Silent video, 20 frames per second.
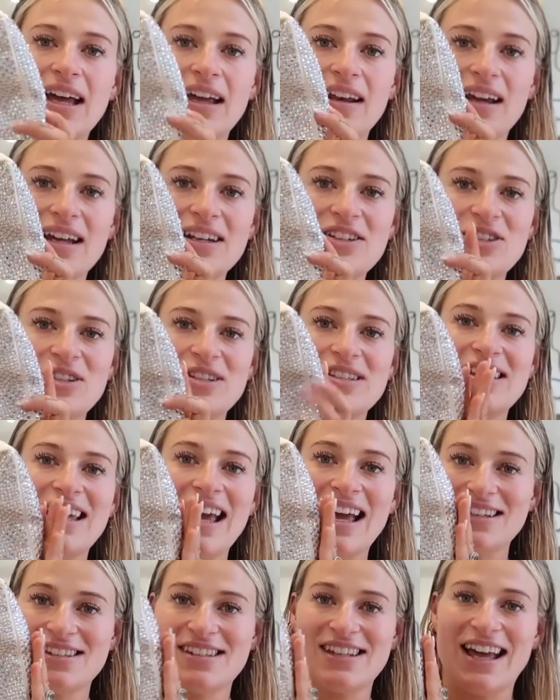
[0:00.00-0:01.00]
and I just
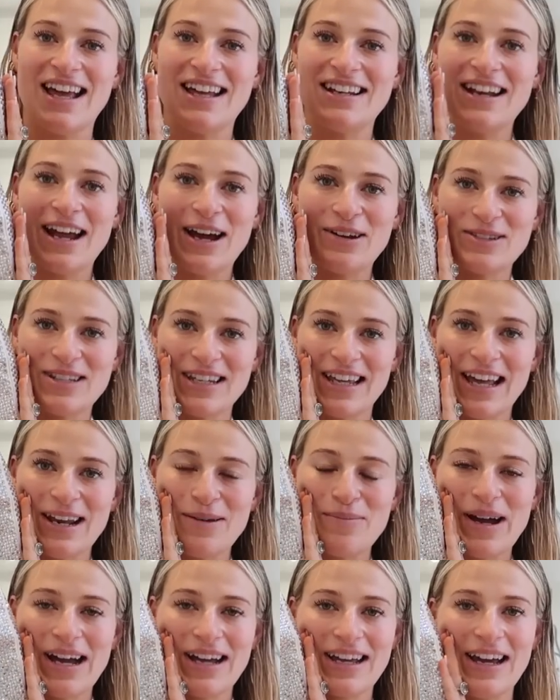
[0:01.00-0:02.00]
get scared now to get
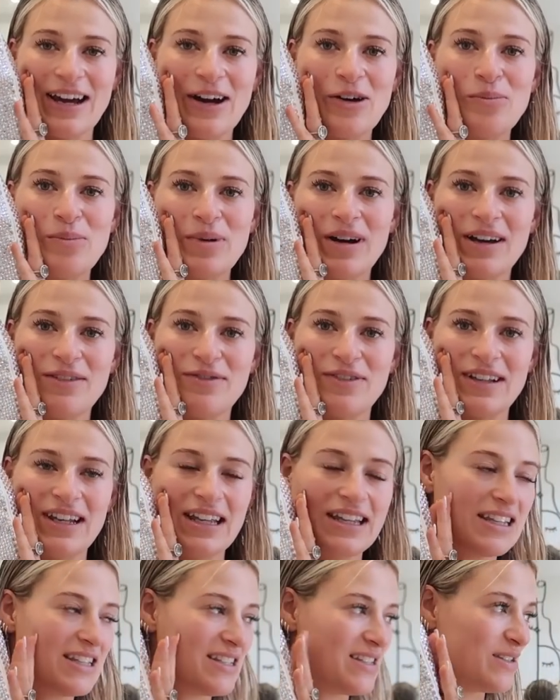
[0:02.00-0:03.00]
it back out, but I feel
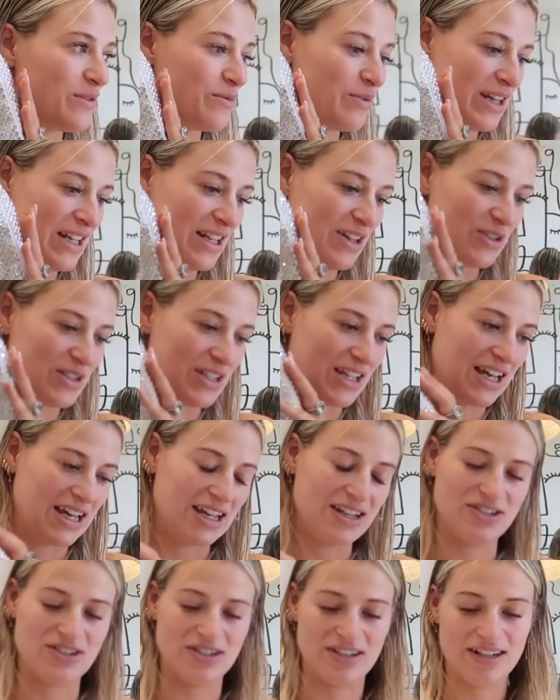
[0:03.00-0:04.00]
like this is a really good
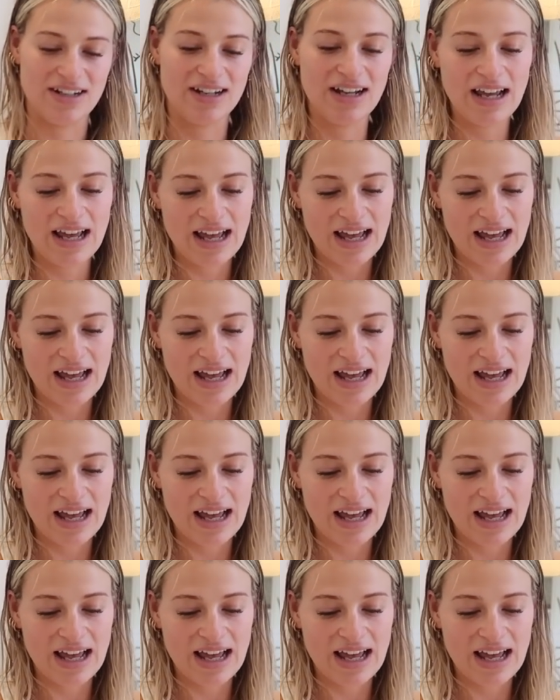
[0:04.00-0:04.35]
occasion.